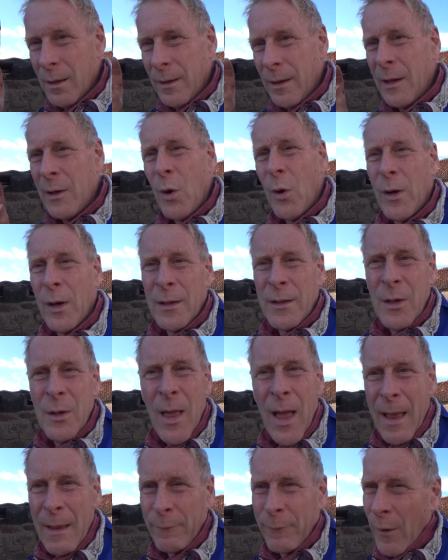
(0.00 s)
they're not going to
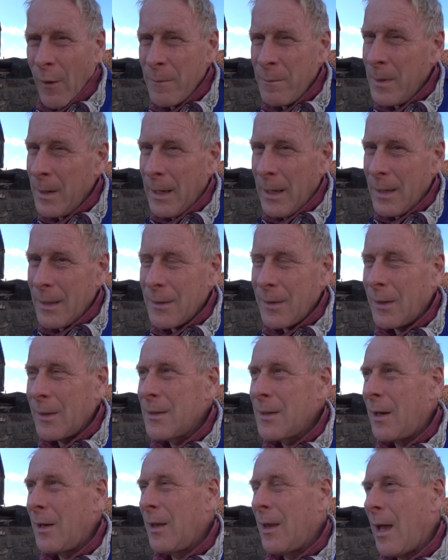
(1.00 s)
do that in 5 minutes, I
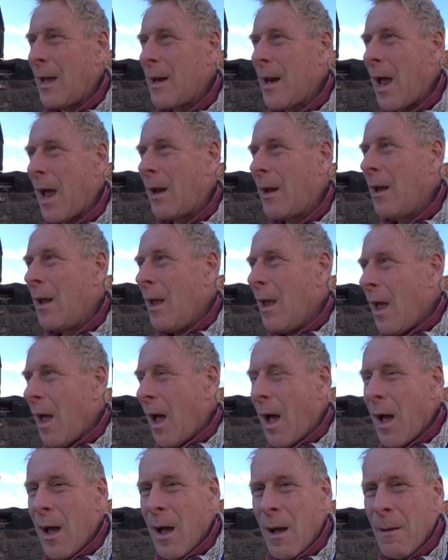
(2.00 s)
can tell you that
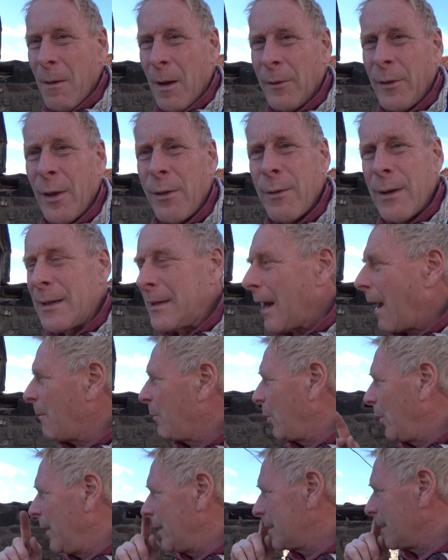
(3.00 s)
now. Another
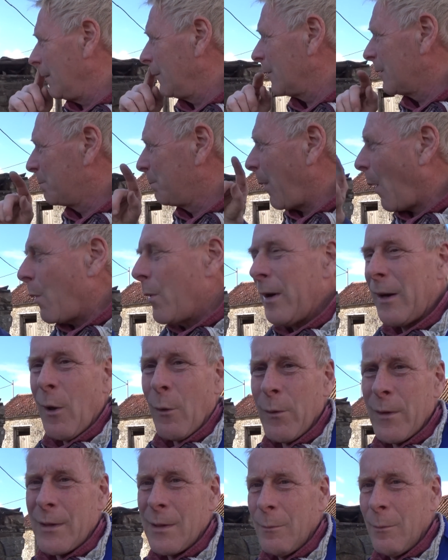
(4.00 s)
example is that it was bolted
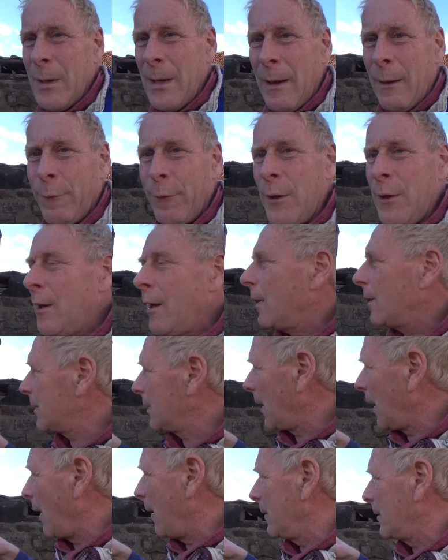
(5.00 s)
onto me a few years
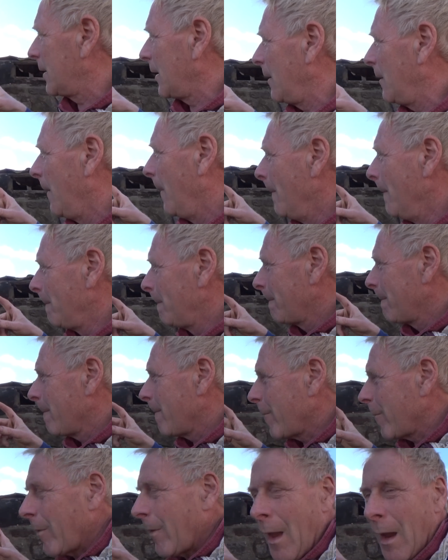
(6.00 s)
ago. So
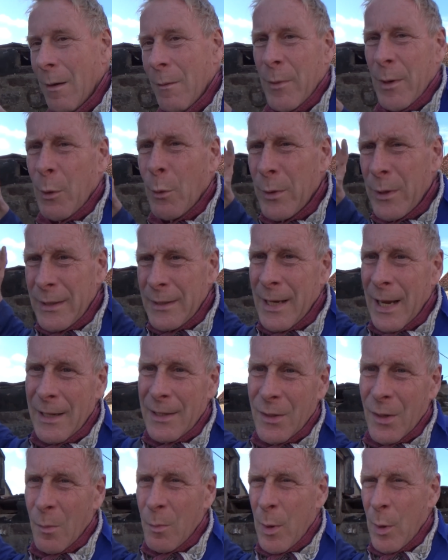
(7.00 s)
we already
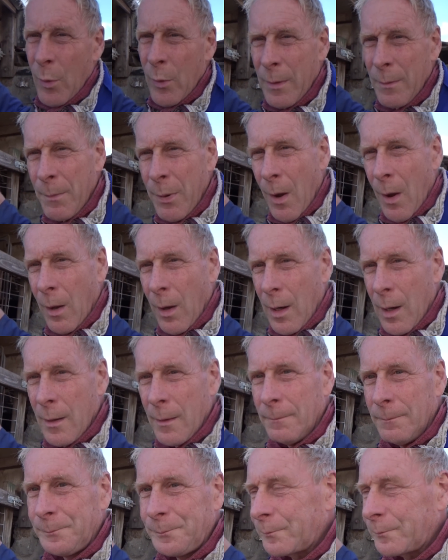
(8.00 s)
test our milking parlour.